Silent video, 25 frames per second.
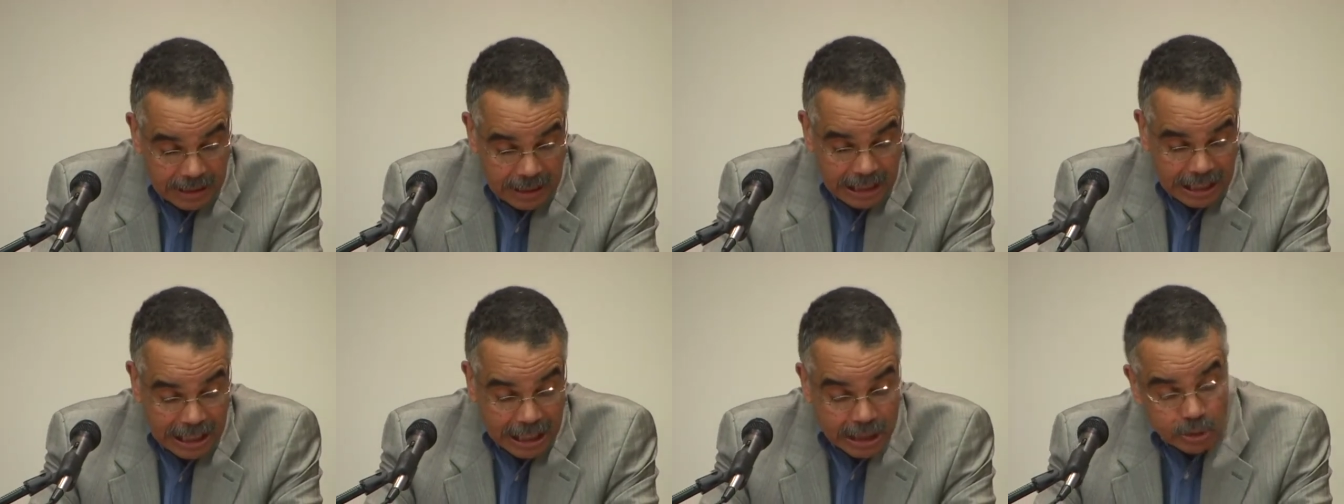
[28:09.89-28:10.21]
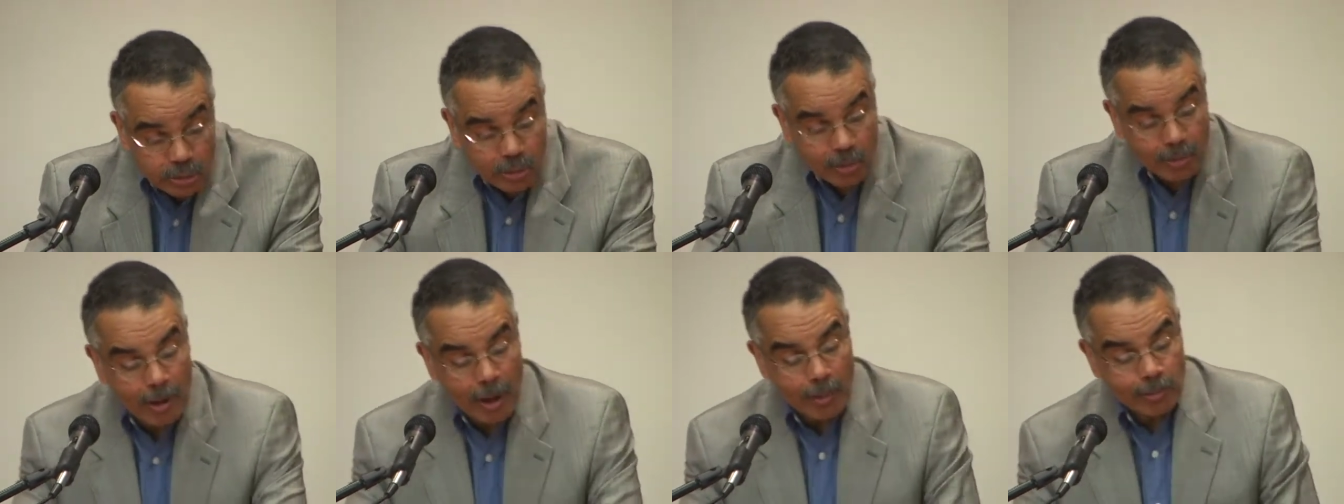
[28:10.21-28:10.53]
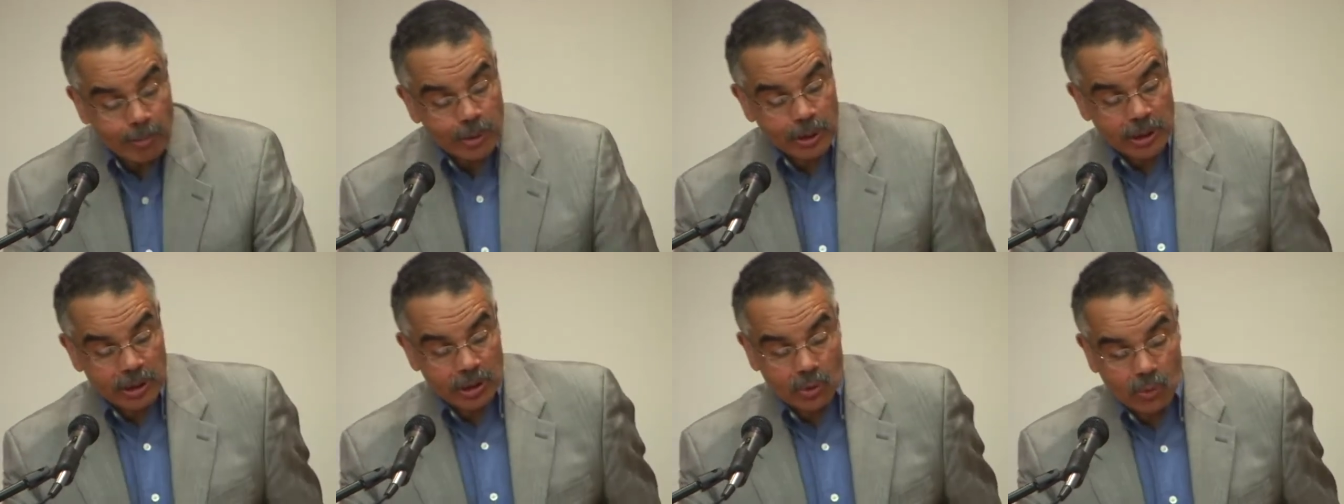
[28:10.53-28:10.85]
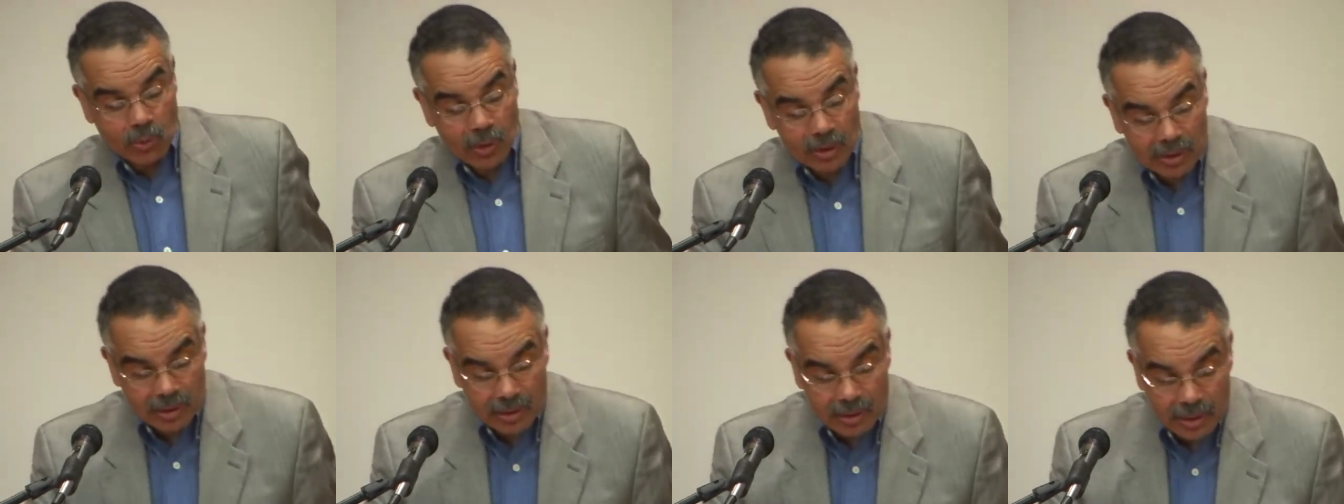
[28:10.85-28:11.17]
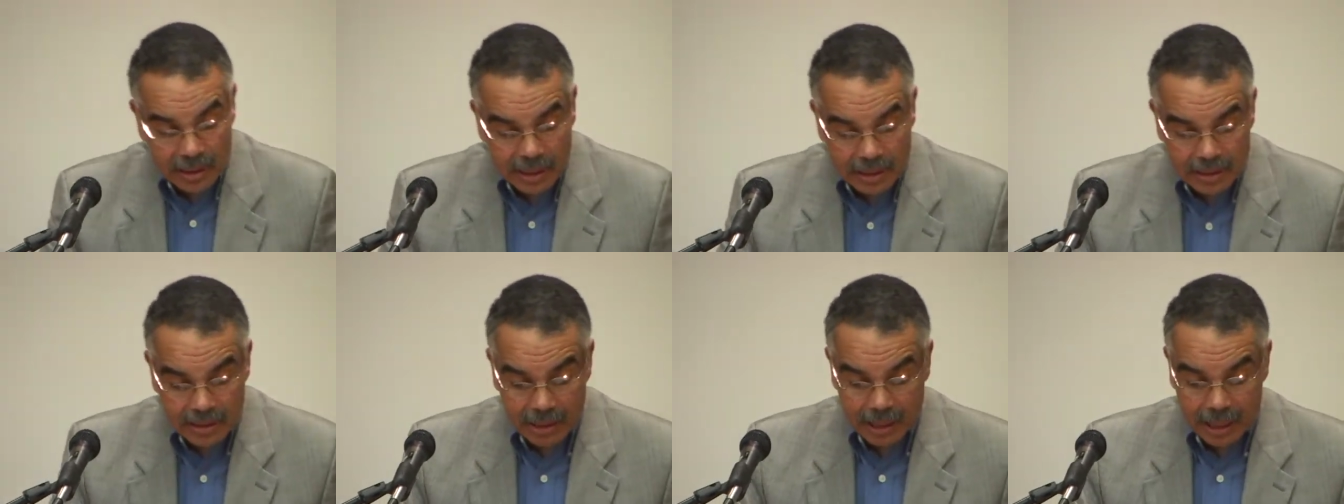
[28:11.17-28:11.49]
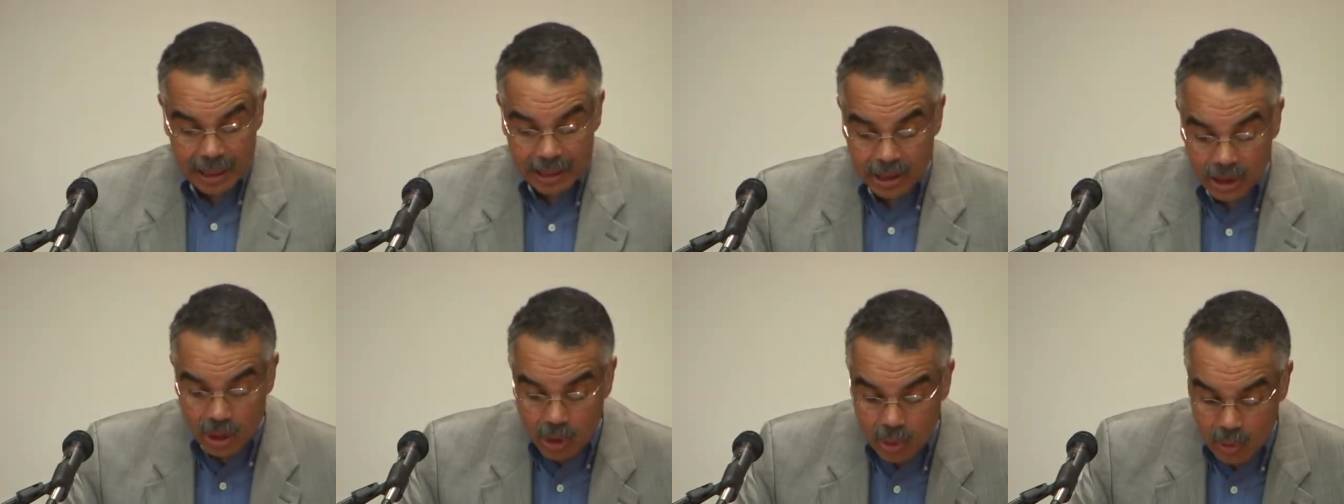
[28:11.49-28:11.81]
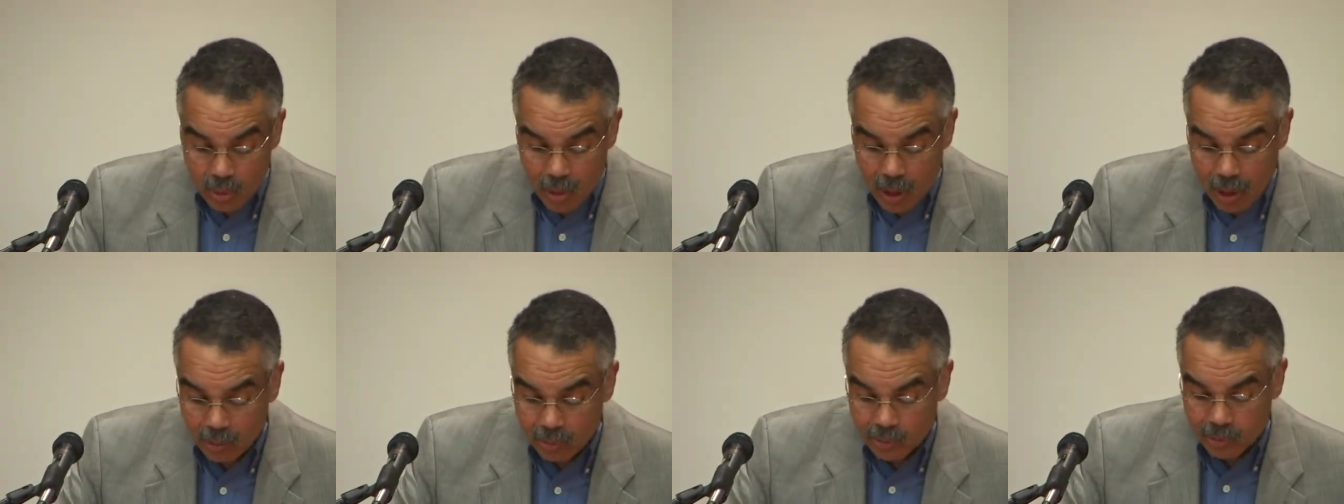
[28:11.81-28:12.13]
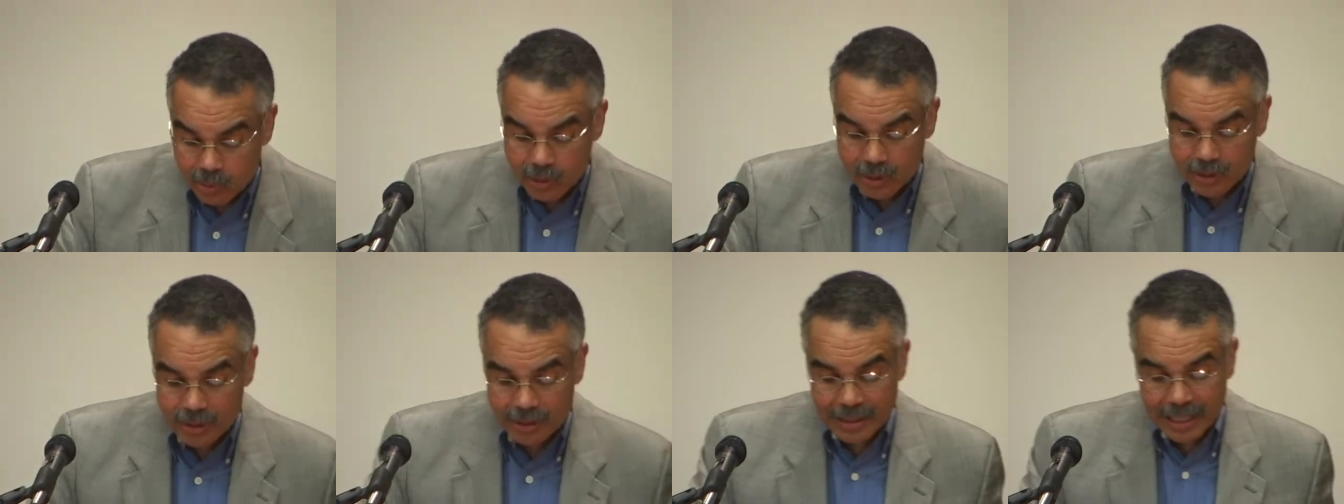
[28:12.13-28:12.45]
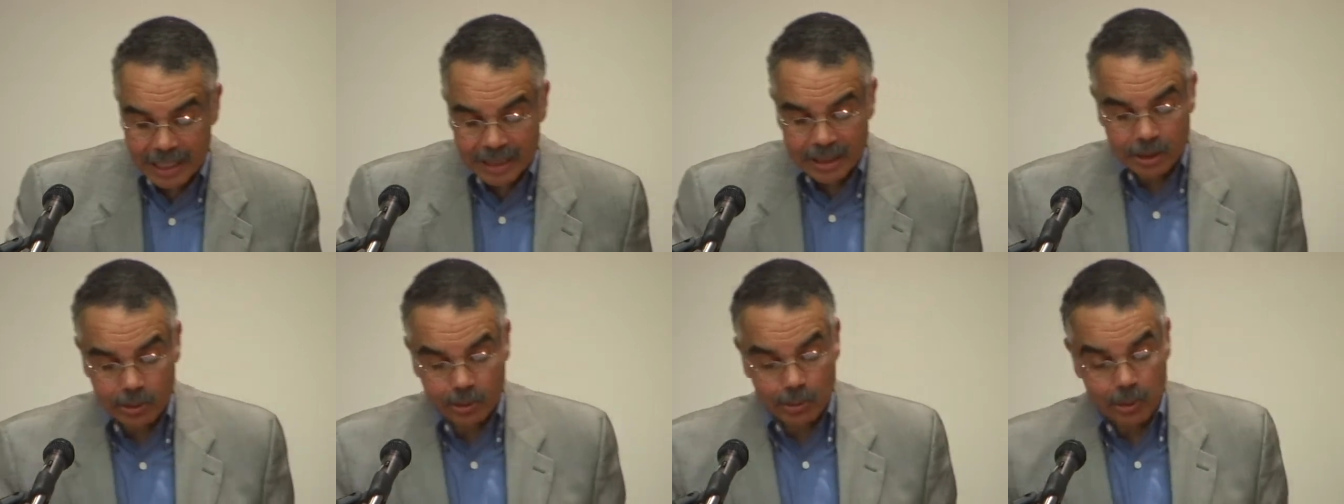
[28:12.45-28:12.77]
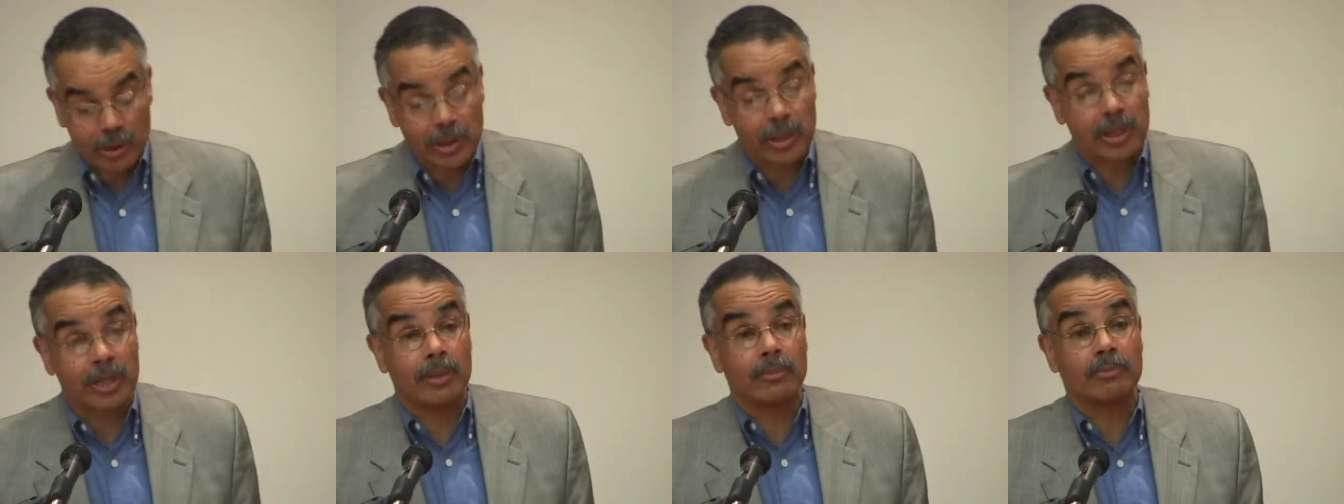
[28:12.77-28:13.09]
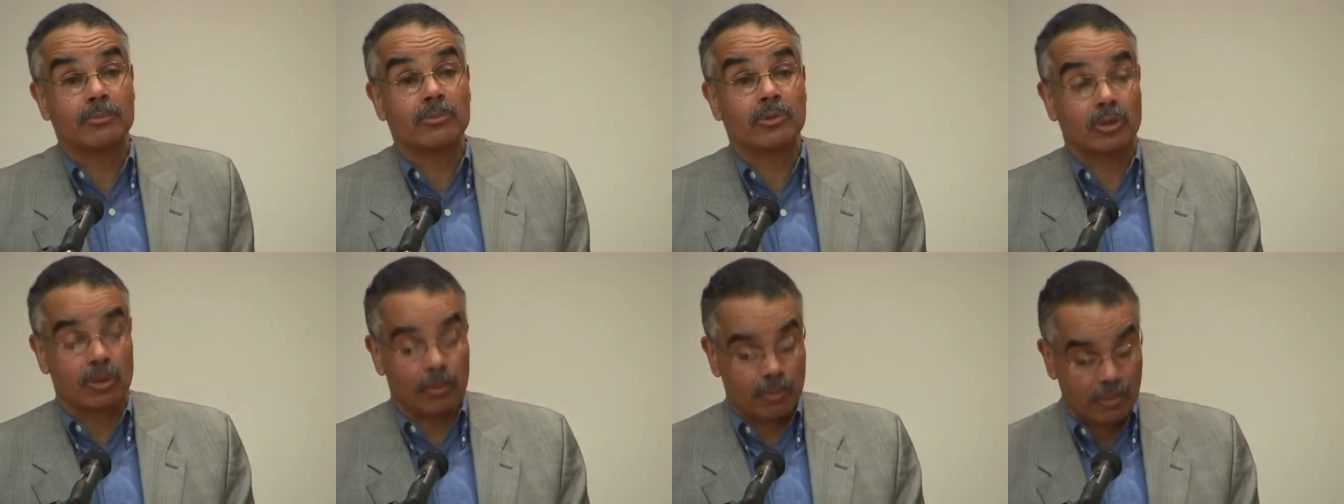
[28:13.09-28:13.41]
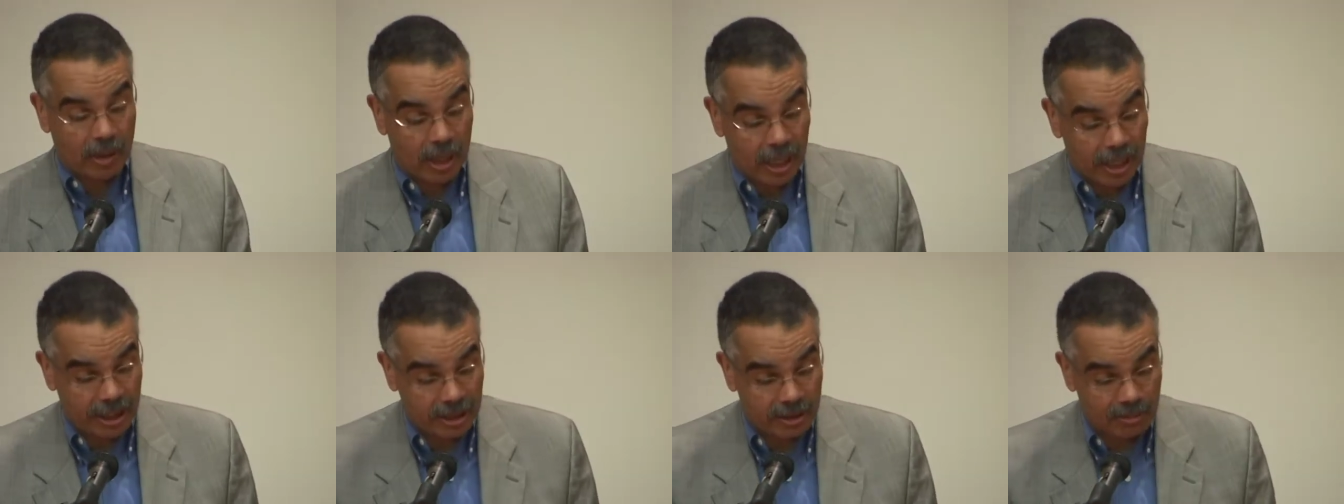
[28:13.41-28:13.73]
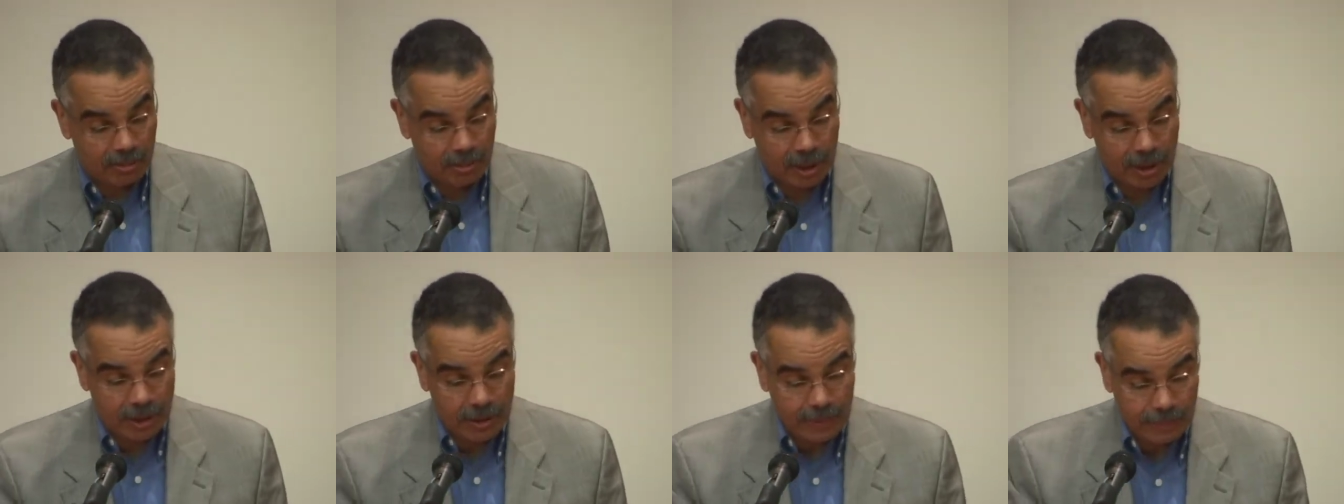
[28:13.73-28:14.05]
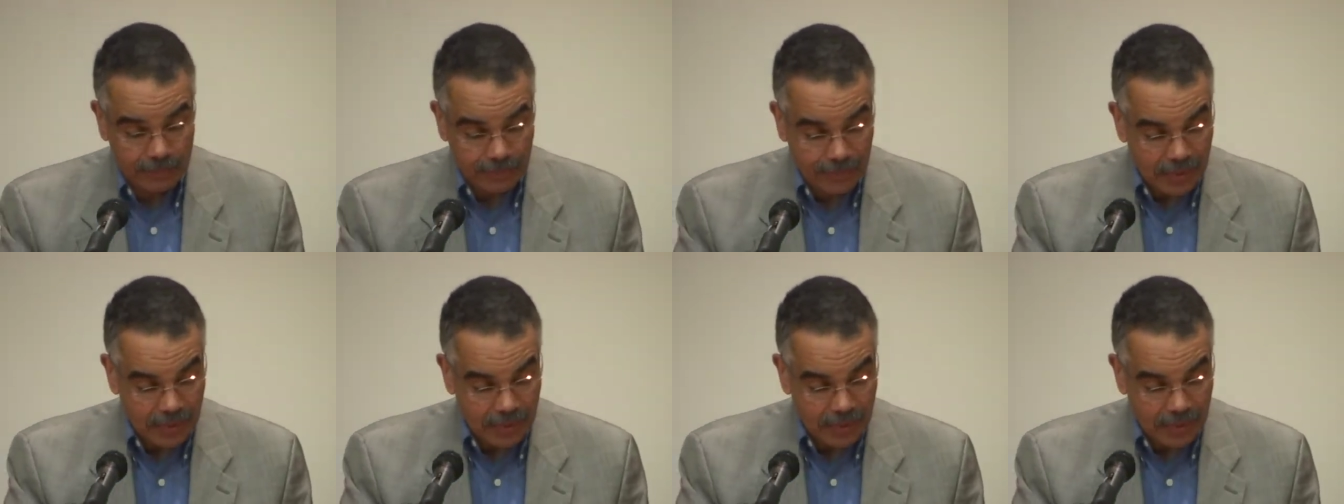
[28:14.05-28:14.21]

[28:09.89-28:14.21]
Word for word: His remembering the one thing that I too well connected with him surprised me,